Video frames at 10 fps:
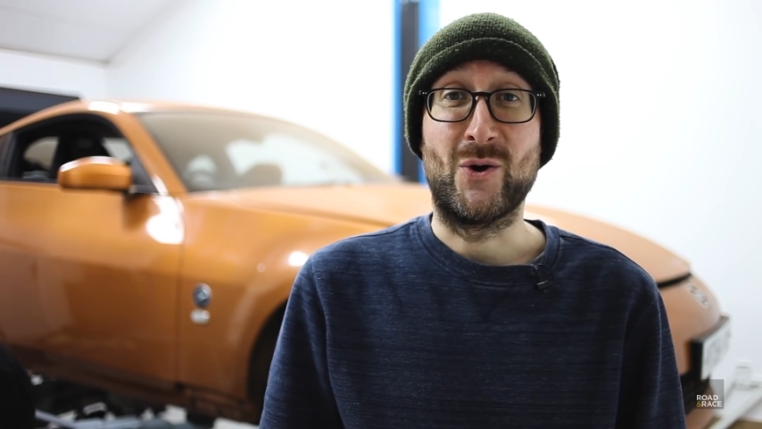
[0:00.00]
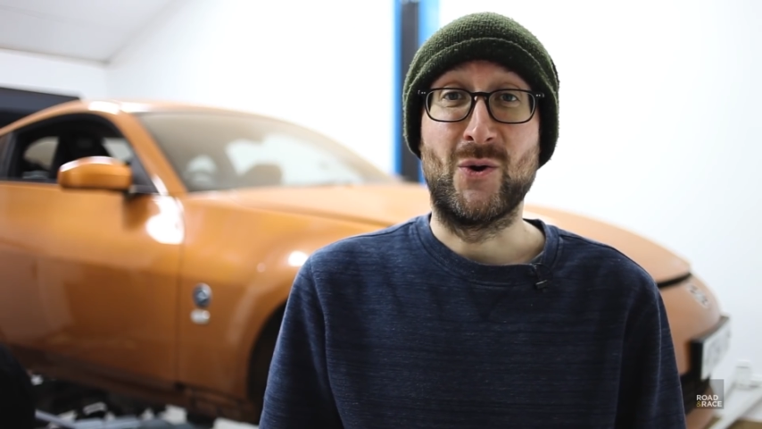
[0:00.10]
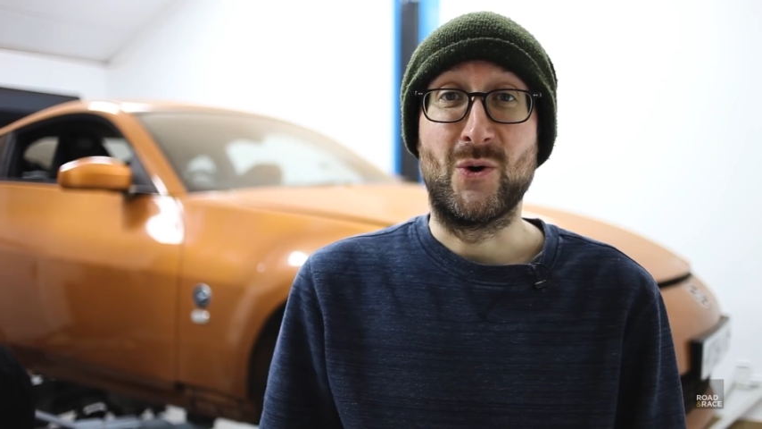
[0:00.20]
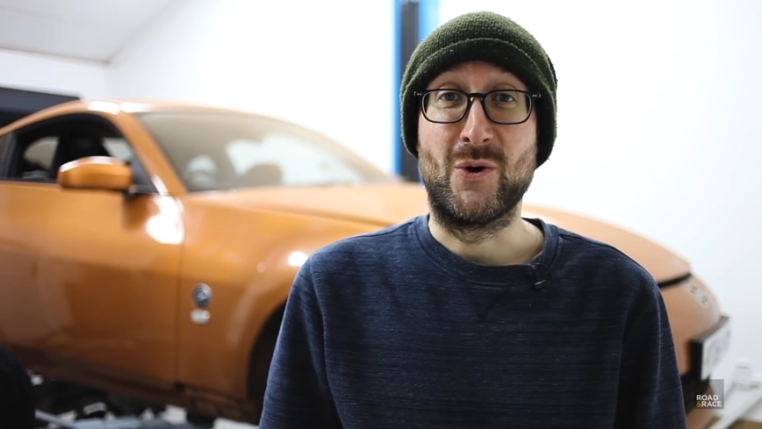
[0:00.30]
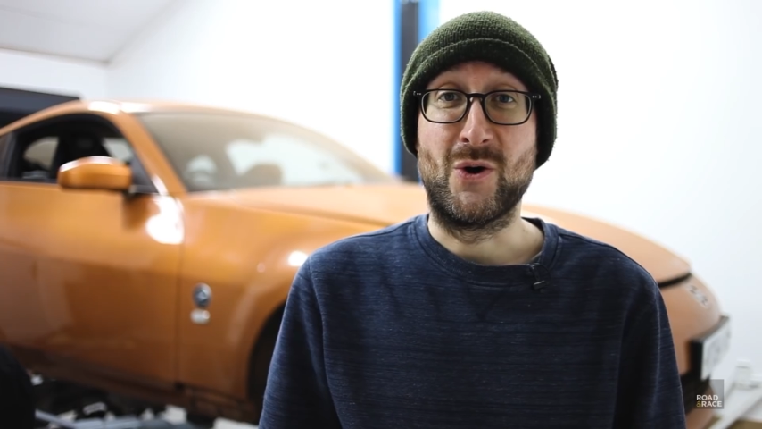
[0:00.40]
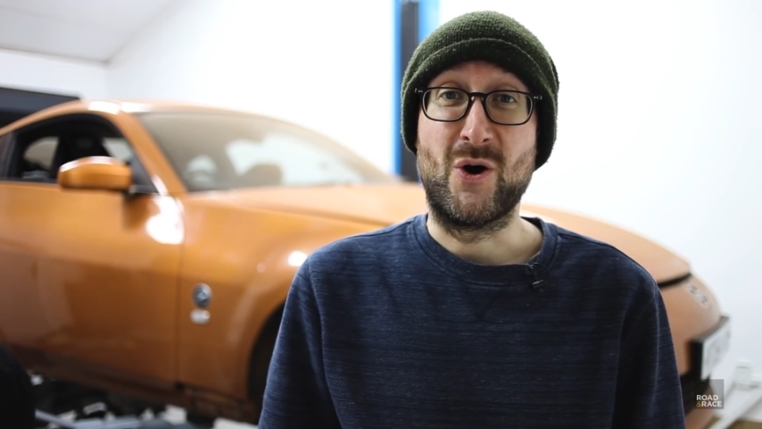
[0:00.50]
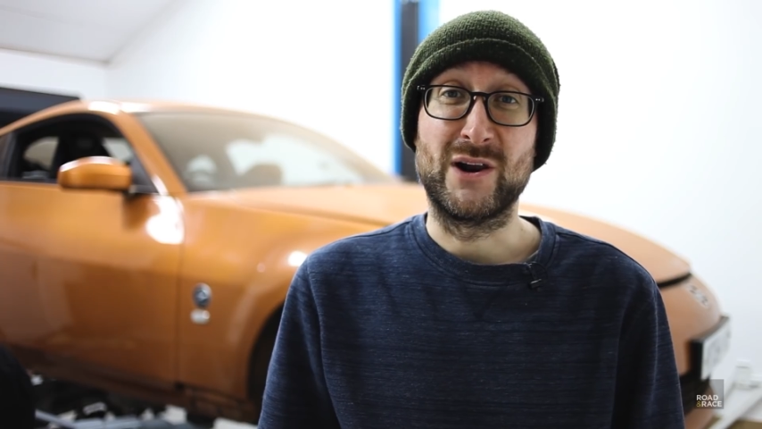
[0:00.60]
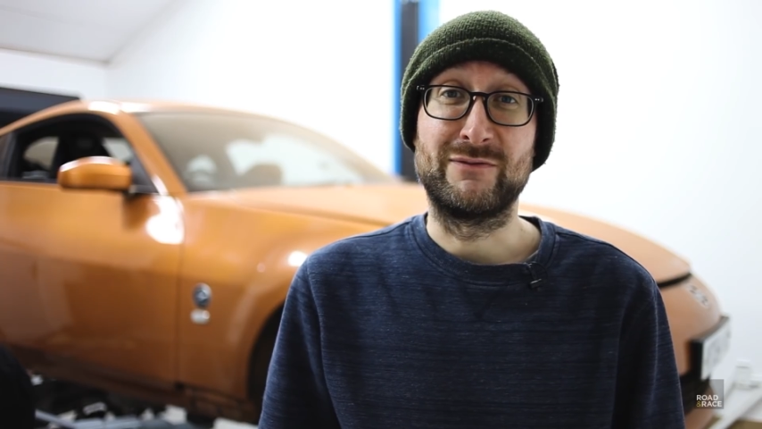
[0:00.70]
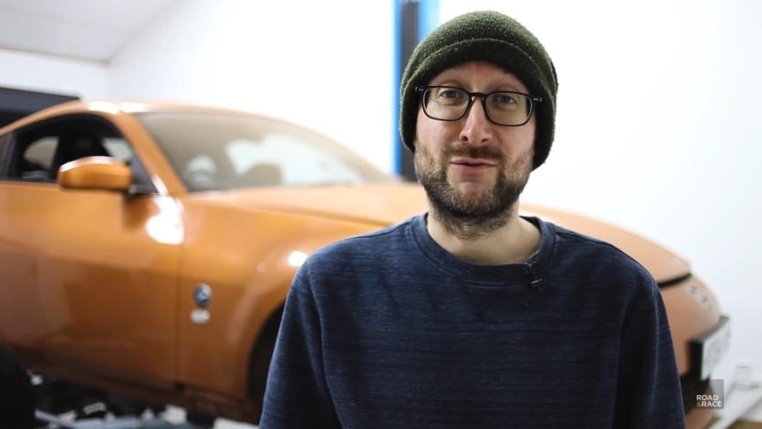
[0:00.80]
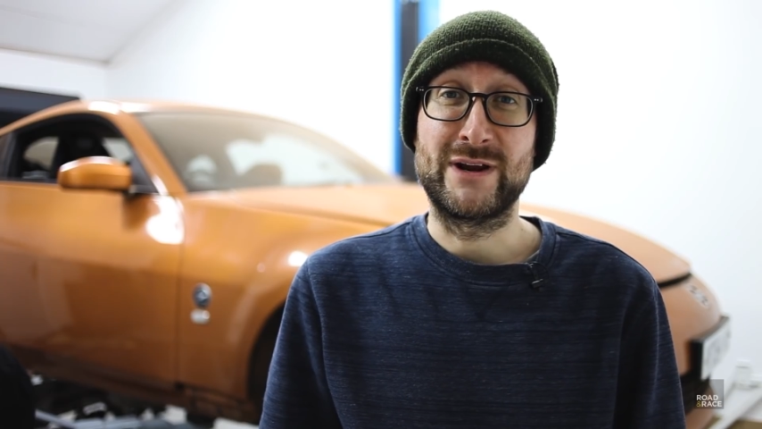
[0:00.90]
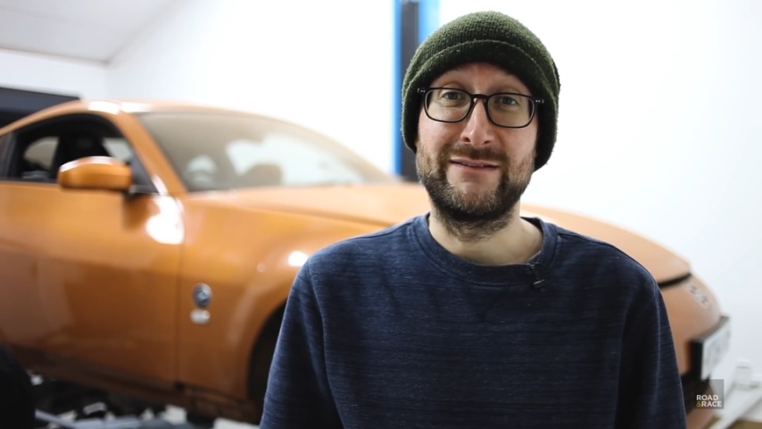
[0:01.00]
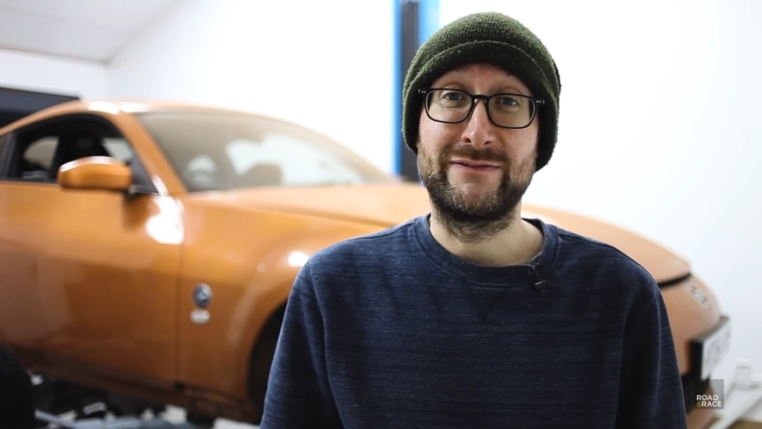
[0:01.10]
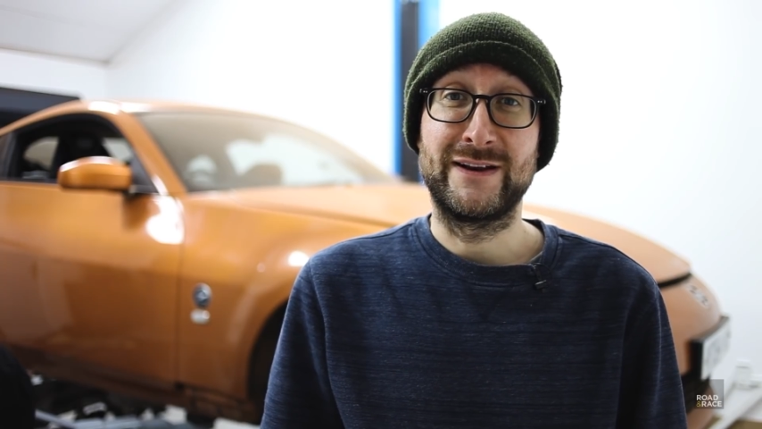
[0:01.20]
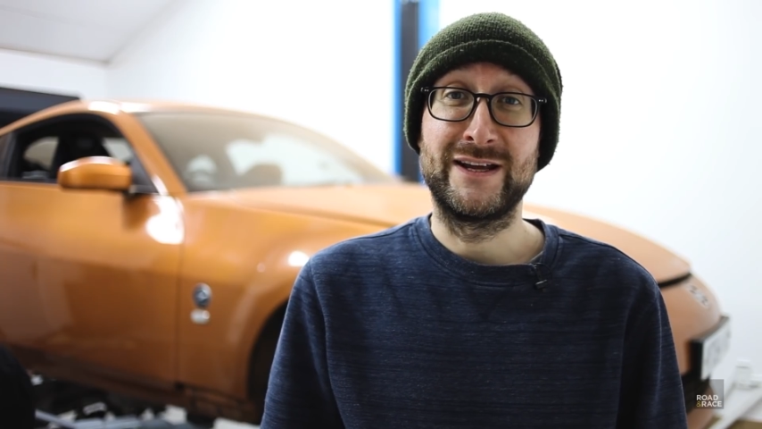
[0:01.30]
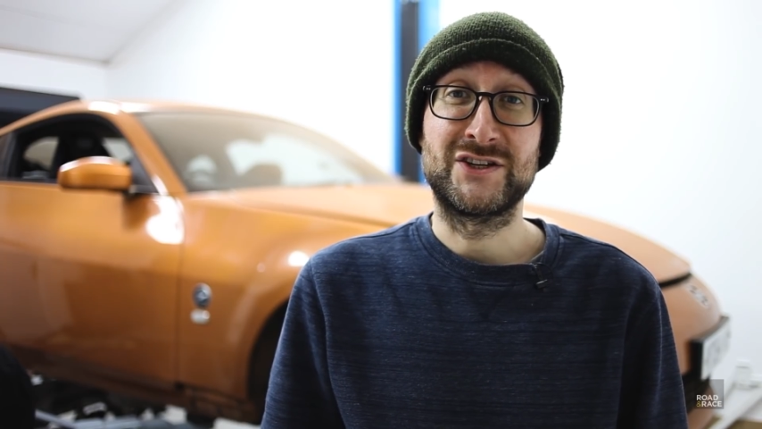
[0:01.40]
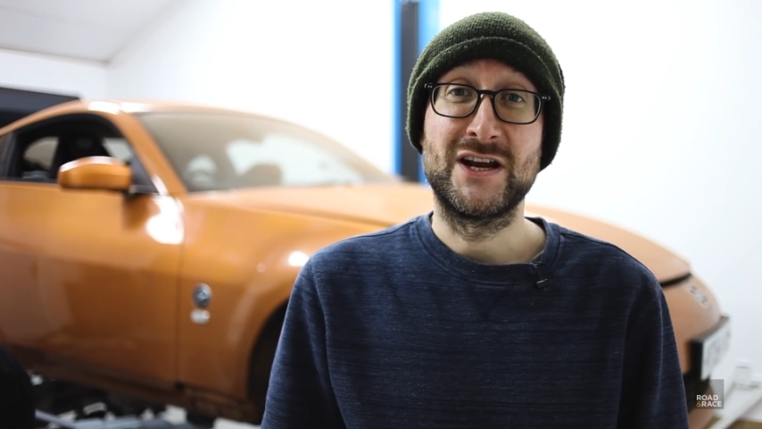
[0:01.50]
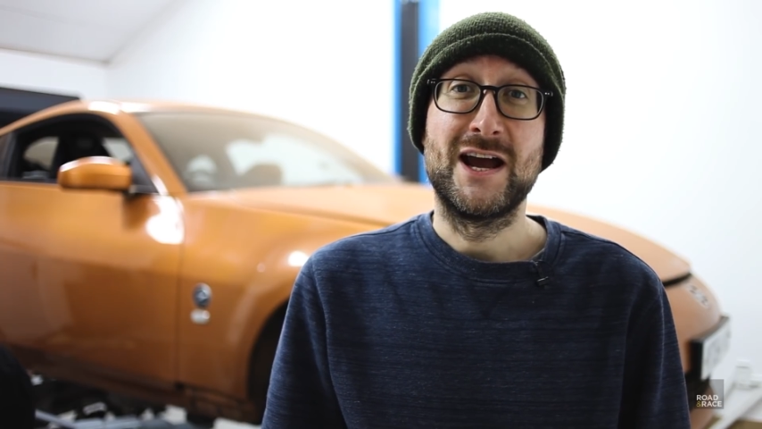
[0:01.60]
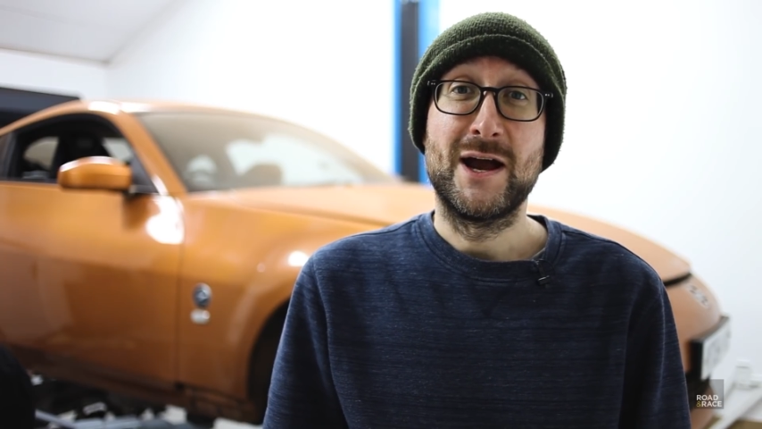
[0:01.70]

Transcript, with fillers: or olive green finish,